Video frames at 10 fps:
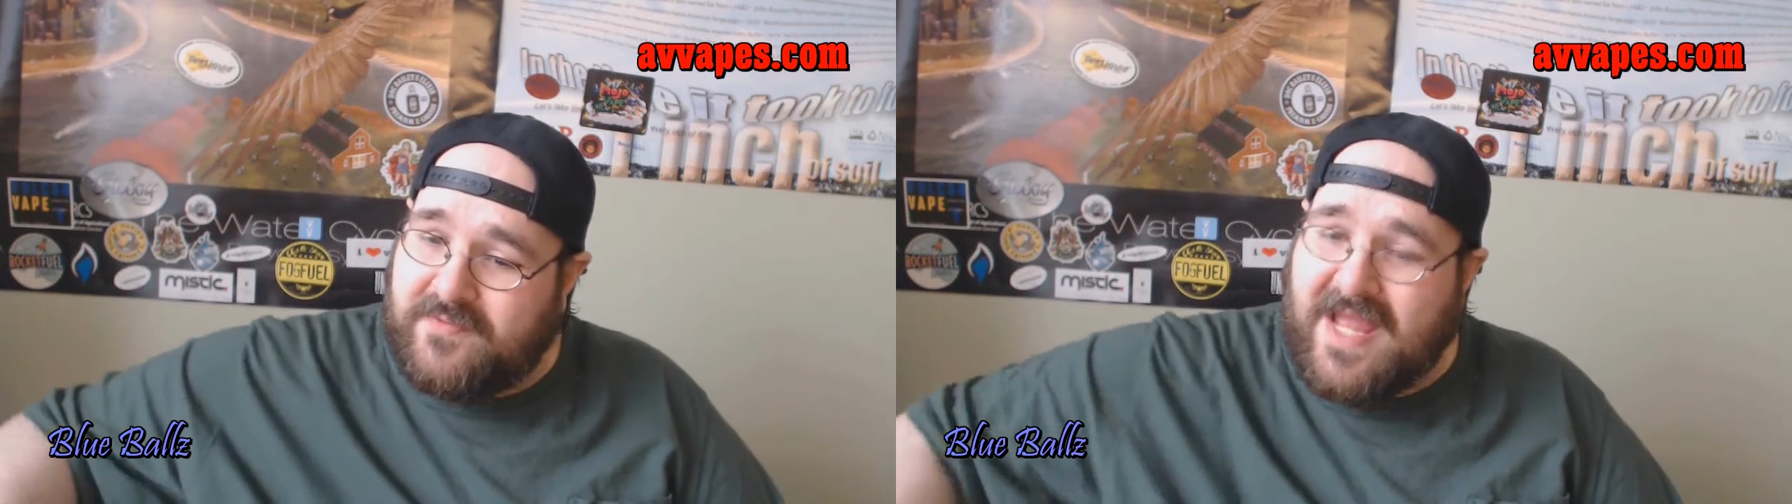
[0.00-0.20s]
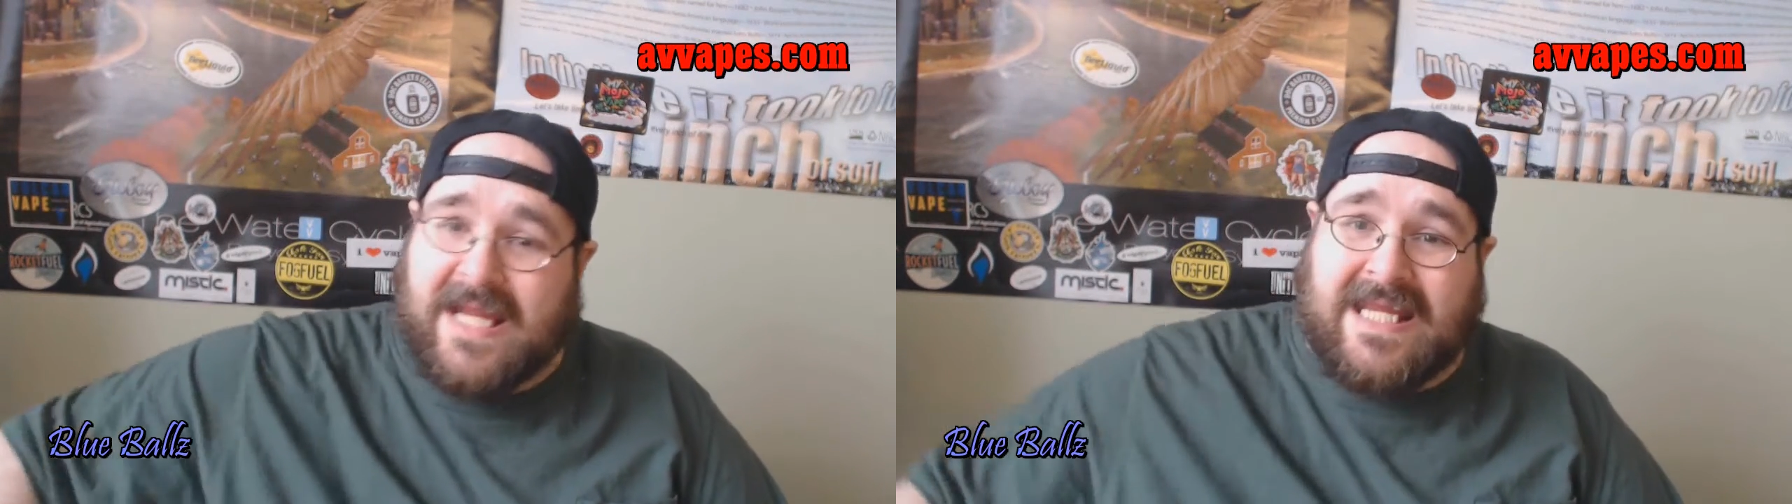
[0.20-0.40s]

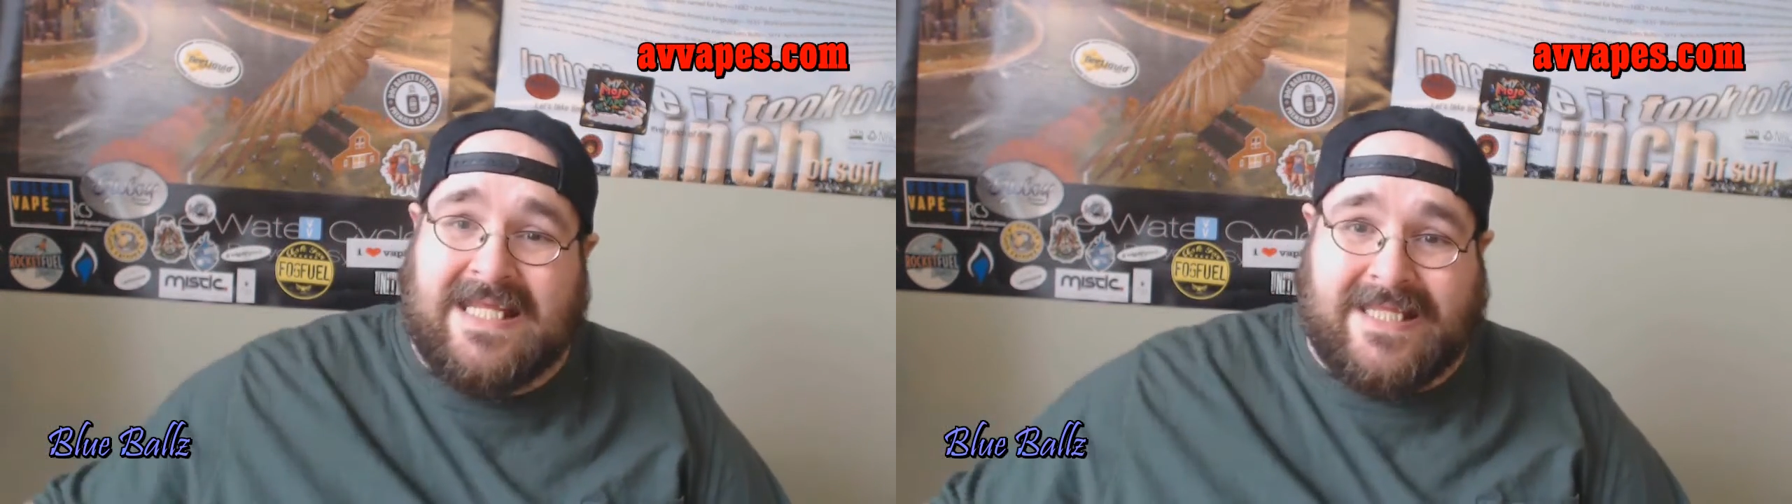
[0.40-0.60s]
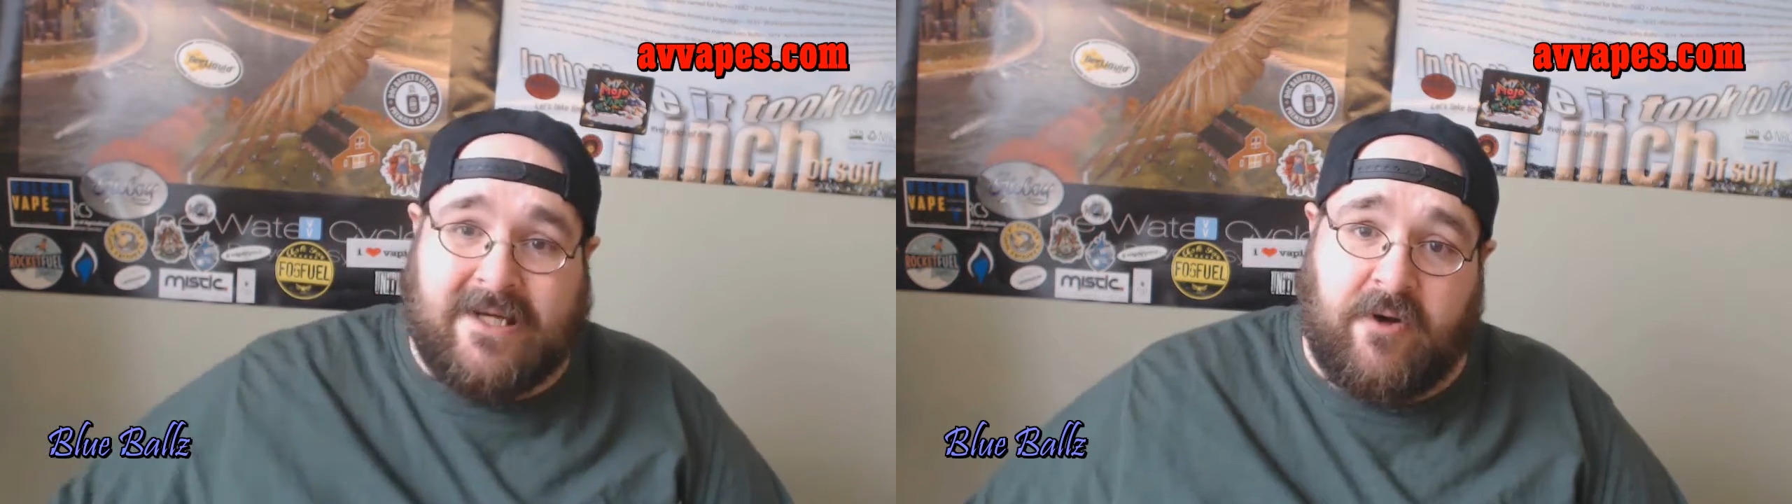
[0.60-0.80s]

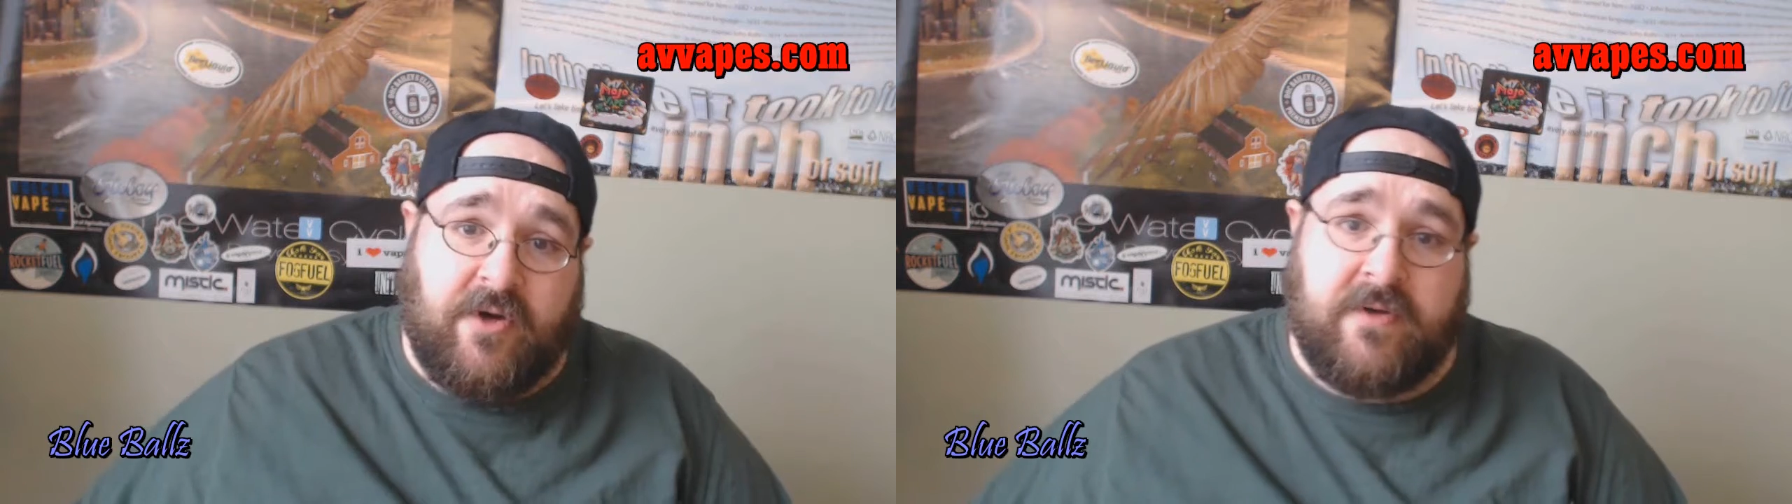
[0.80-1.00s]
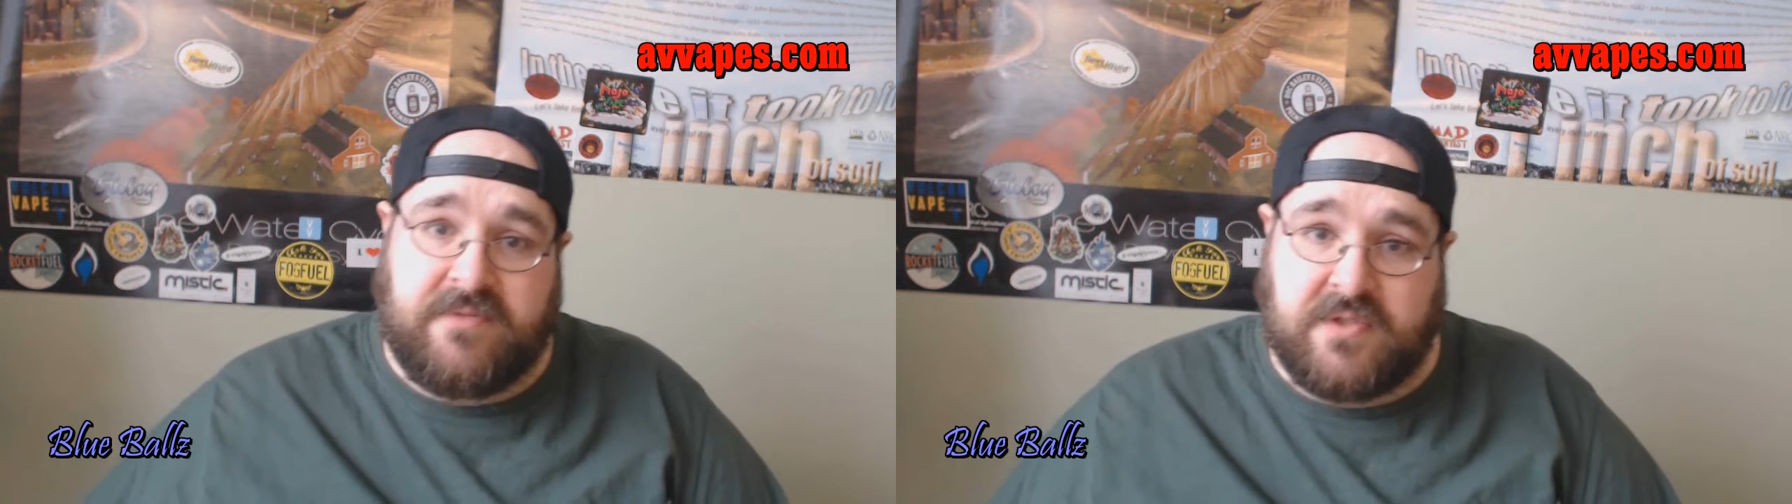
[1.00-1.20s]
lacking
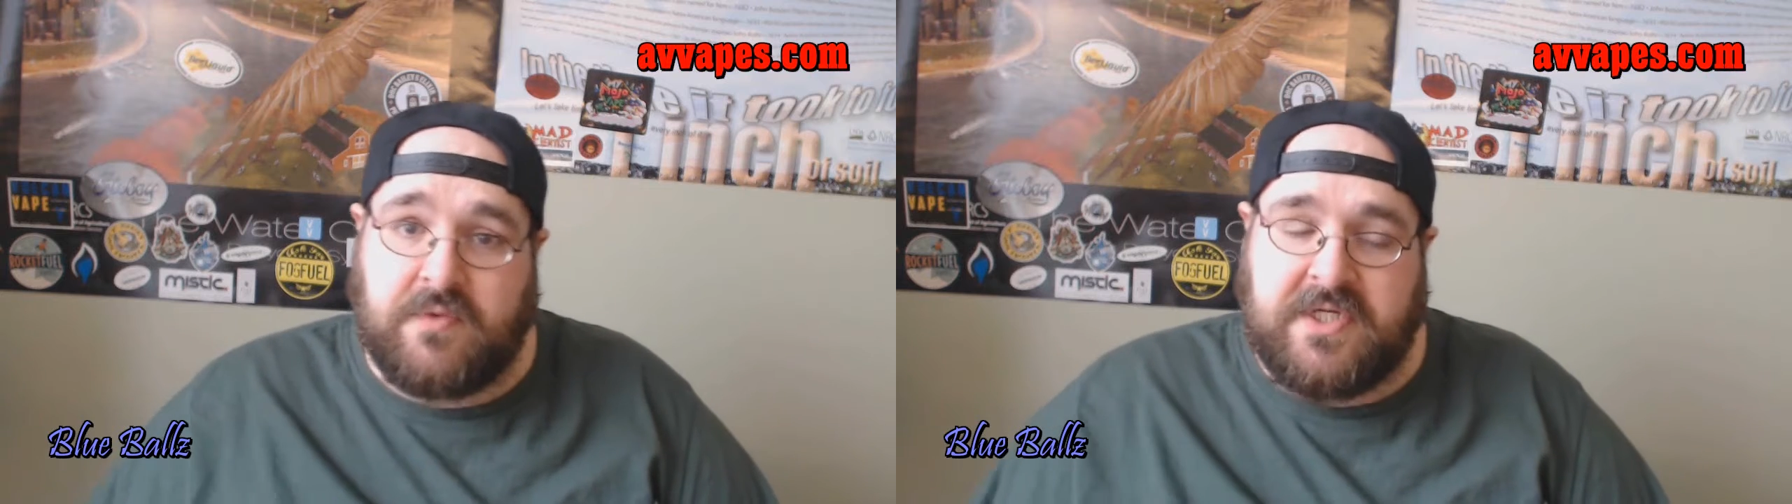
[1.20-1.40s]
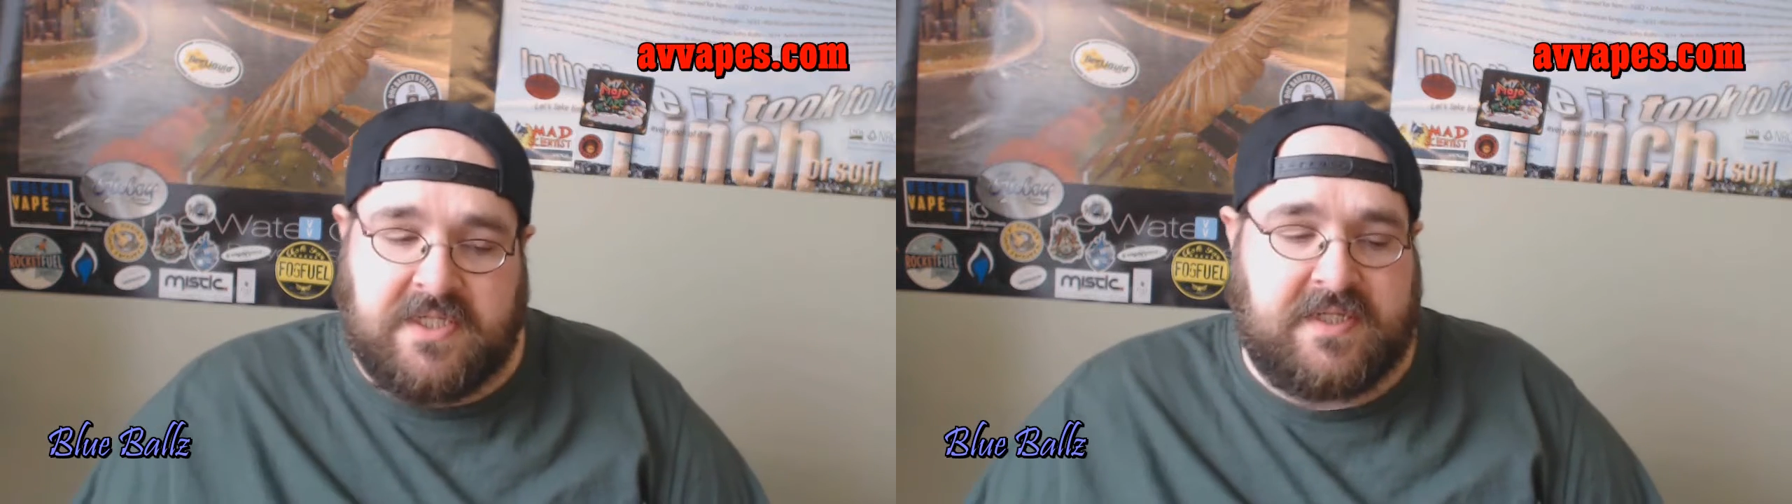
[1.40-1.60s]
thereof
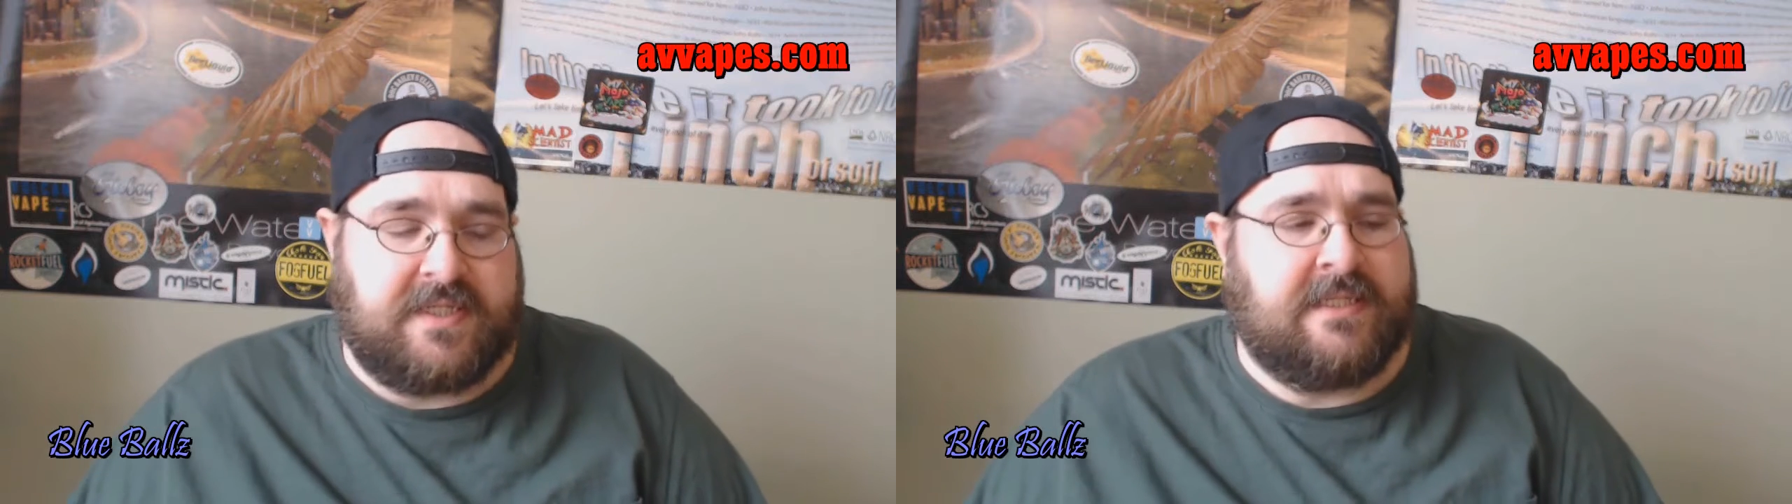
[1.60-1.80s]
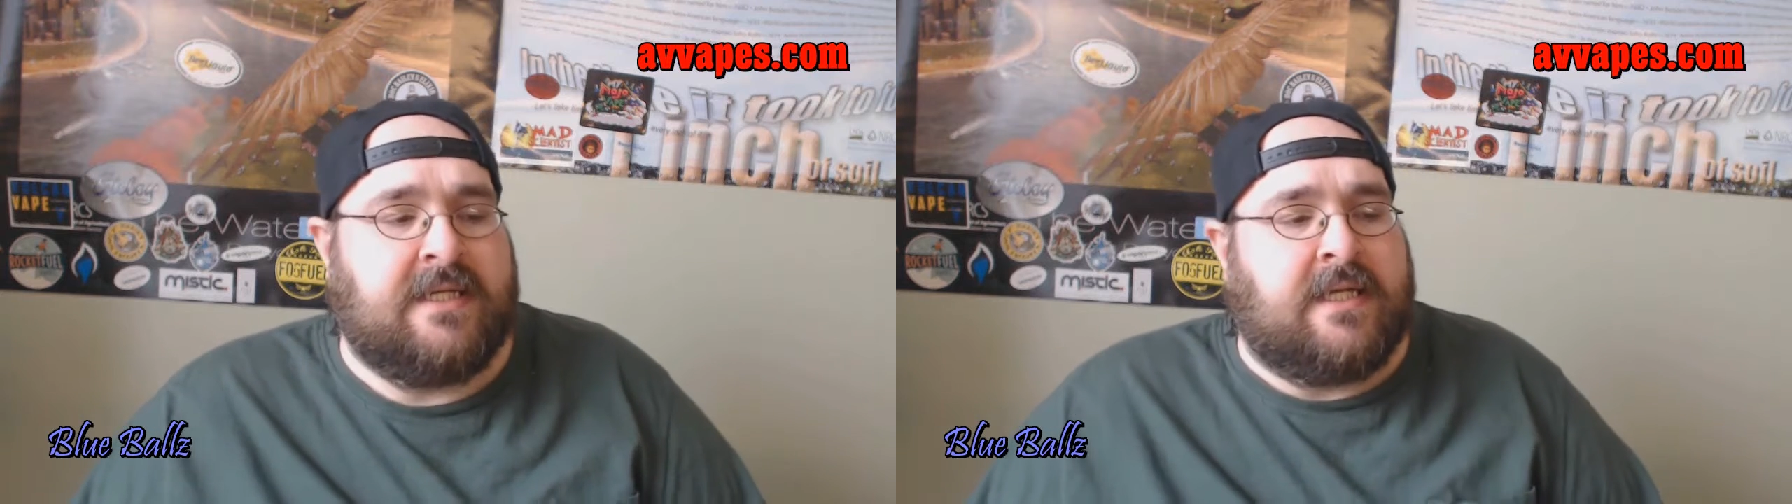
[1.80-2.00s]

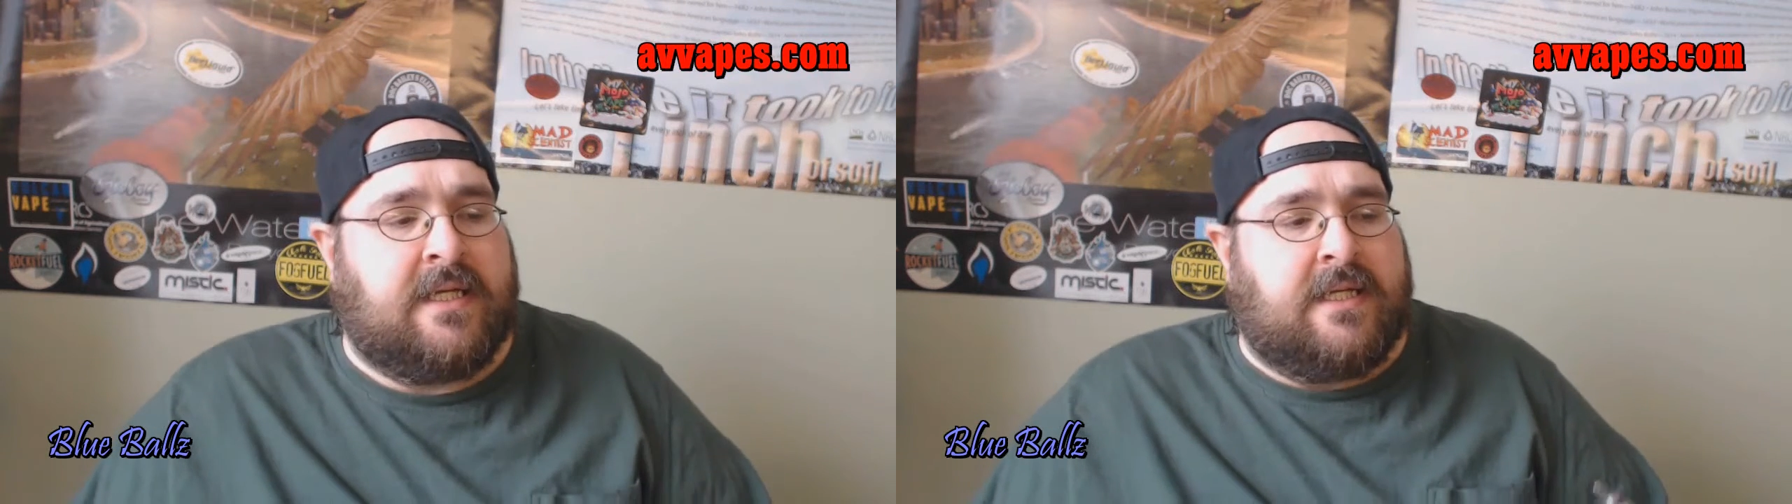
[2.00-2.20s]
sweetness.